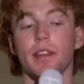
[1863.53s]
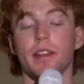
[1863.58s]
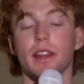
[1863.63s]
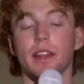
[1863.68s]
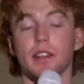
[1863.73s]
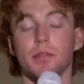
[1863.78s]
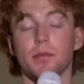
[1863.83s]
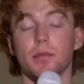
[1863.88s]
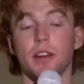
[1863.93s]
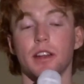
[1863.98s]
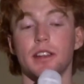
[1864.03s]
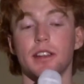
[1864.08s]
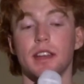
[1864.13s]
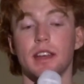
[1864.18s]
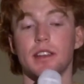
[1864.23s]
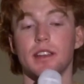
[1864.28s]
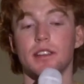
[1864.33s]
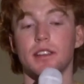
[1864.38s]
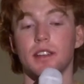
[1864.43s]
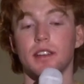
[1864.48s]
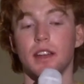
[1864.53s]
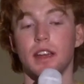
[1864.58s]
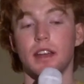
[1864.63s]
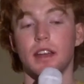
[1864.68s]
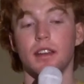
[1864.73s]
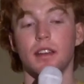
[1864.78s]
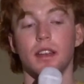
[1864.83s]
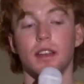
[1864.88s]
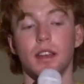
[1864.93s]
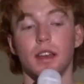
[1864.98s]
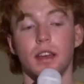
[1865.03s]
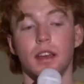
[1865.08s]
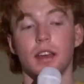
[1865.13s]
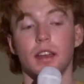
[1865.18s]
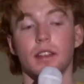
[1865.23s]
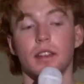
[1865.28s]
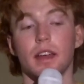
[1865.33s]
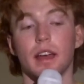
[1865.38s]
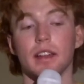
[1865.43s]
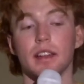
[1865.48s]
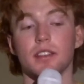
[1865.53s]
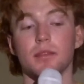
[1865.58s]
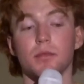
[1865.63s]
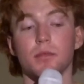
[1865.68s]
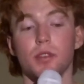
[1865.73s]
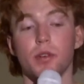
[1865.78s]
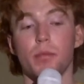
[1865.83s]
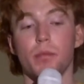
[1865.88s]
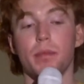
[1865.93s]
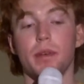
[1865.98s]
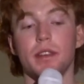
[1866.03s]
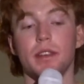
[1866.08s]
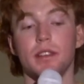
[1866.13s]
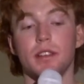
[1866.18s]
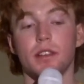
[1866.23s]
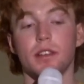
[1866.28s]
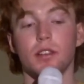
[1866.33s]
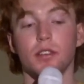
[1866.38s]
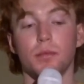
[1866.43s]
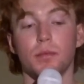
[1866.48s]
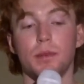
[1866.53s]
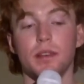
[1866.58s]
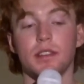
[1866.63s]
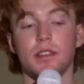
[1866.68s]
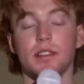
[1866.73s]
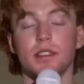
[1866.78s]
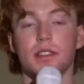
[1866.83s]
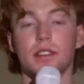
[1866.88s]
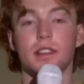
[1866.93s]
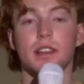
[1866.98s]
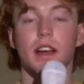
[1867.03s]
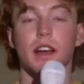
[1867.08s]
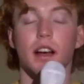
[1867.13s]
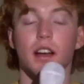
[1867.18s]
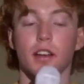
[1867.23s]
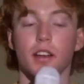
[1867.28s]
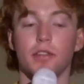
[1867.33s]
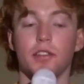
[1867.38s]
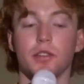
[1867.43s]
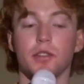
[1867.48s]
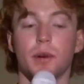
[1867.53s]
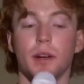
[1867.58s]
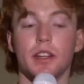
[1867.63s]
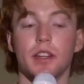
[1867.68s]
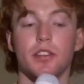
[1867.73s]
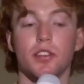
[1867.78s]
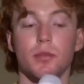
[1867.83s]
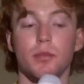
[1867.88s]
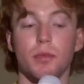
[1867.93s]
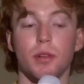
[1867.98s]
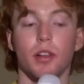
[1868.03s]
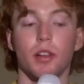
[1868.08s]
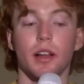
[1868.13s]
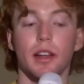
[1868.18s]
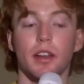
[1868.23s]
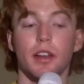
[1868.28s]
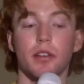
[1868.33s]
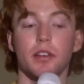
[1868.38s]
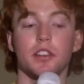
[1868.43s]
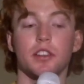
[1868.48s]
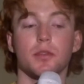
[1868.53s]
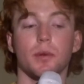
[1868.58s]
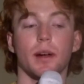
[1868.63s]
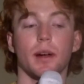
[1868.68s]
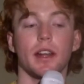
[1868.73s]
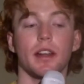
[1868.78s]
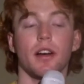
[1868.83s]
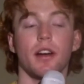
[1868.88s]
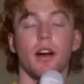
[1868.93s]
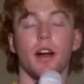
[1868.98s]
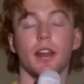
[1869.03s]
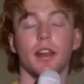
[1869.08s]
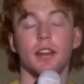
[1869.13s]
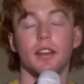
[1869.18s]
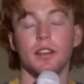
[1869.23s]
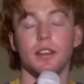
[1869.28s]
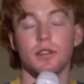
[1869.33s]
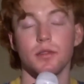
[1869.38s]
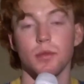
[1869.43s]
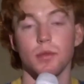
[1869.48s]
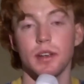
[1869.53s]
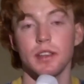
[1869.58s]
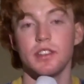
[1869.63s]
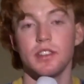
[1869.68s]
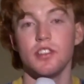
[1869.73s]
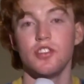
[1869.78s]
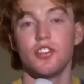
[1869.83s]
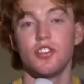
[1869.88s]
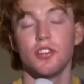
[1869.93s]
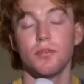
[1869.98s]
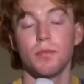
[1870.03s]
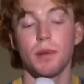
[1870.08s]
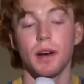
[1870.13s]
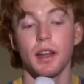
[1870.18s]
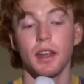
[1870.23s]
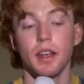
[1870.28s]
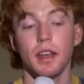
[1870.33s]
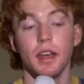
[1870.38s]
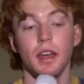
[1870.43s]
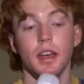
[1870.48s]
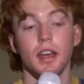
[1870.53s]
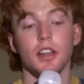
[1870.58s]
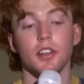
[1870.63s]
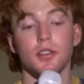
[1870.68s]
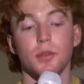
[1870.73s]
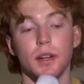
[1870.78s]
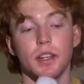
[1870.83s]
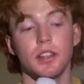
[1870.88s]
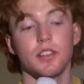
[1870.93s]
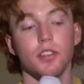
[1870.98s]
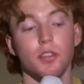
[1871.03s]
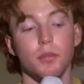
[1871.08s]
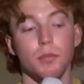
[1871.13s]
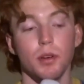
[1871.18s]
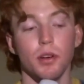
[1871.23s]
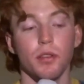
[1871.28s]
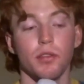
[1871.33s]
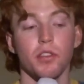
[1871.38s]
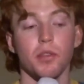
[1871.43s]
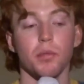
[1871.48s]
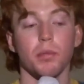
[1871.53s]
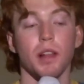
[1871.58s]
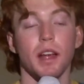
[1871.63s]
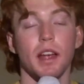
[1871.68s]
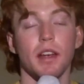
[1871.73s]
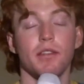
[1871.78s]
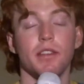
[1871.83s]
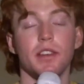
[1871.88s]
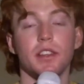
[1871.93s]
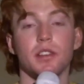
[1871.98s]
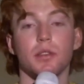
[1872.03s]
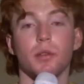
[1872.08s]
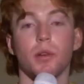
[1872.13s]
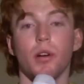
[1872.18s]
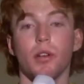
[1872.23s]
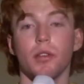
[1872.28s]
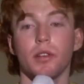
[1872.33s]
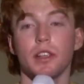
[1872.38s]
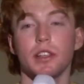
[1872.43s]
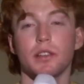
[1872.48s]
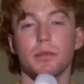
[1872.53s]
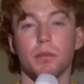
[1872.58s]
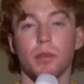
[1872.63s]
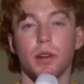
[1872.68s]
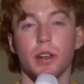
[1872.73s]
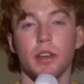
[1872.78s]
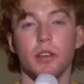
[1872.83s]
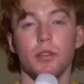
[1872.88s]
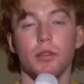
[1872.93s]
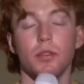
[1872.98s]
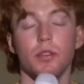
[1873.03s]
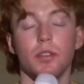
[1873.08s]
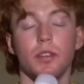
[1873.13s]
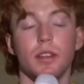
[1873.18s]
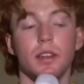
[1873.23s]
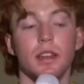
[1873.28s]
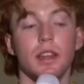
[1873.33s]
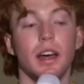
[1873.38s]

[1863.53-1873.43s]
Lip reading: I think that's pretty decent, and they had some good business. Thiago for 22 mil. I know he's 29 and is always injured, but 22 mil for a player of his quality is pretty good.